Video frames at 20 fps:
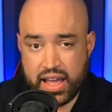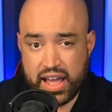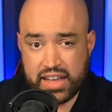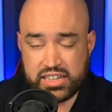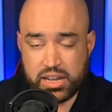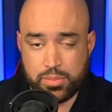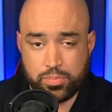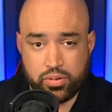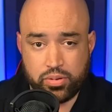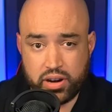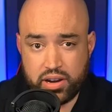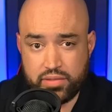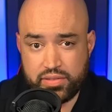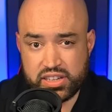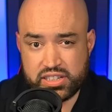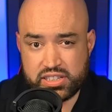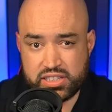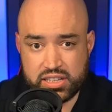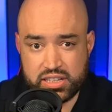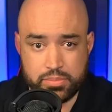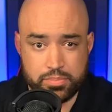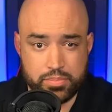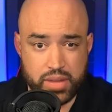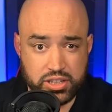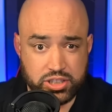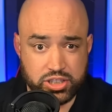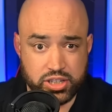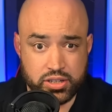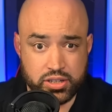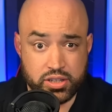As I previously
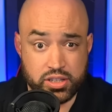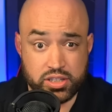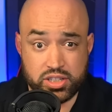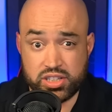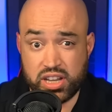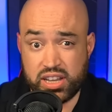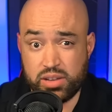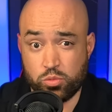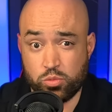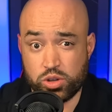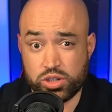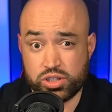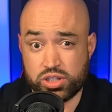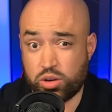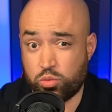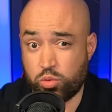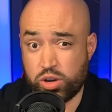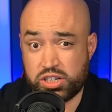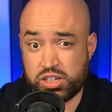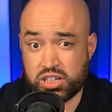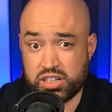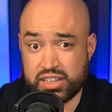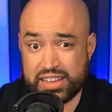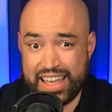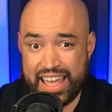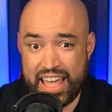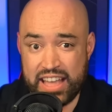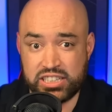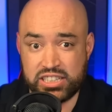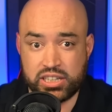mentioned, the site was originally
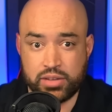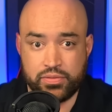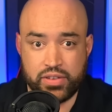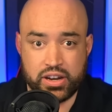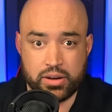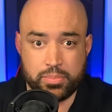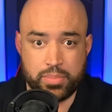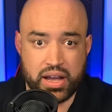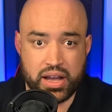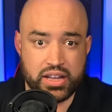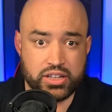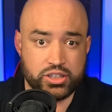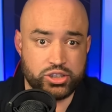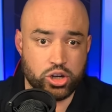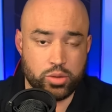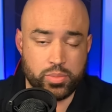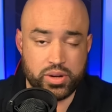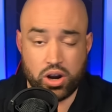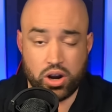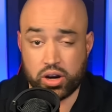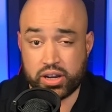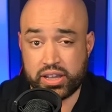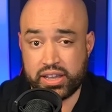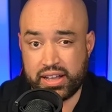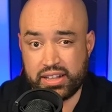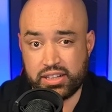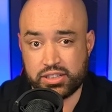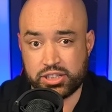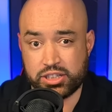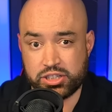excavated by a German
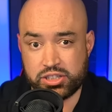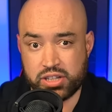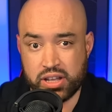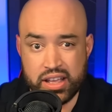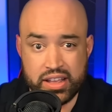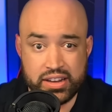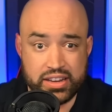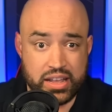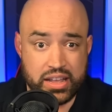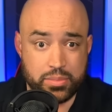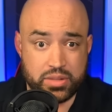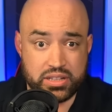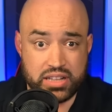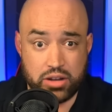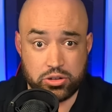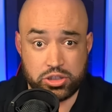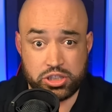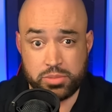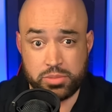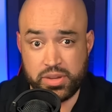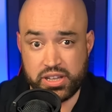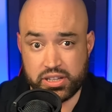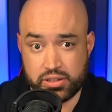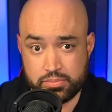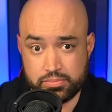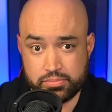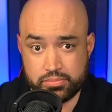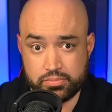archaeologist named Klaus Schmidt.